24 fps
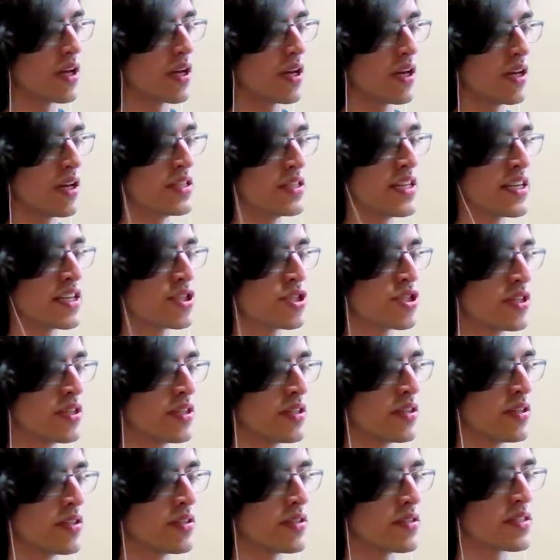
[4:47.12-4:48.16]

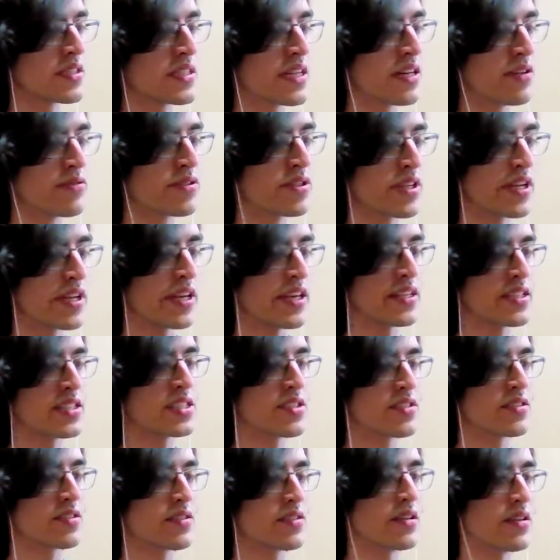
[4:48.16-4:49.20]
addiction sounds like
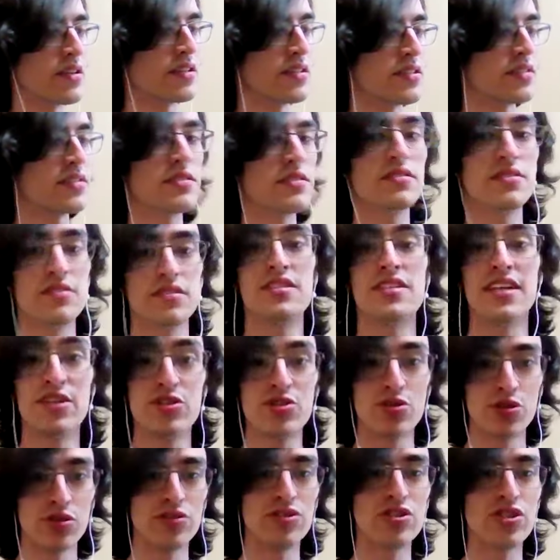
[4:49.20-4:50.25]
it's
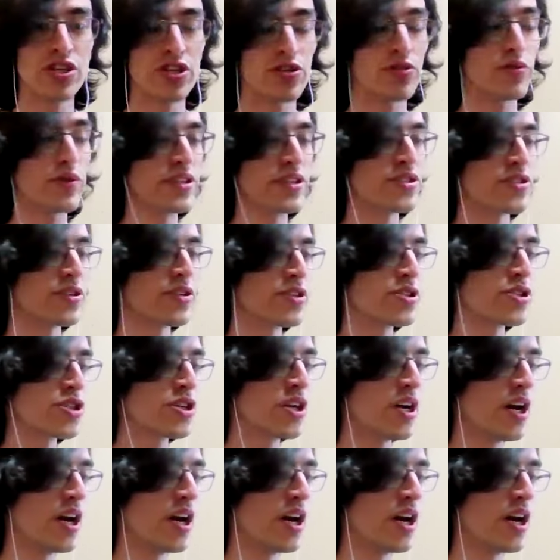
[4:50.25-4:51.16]
central to your research.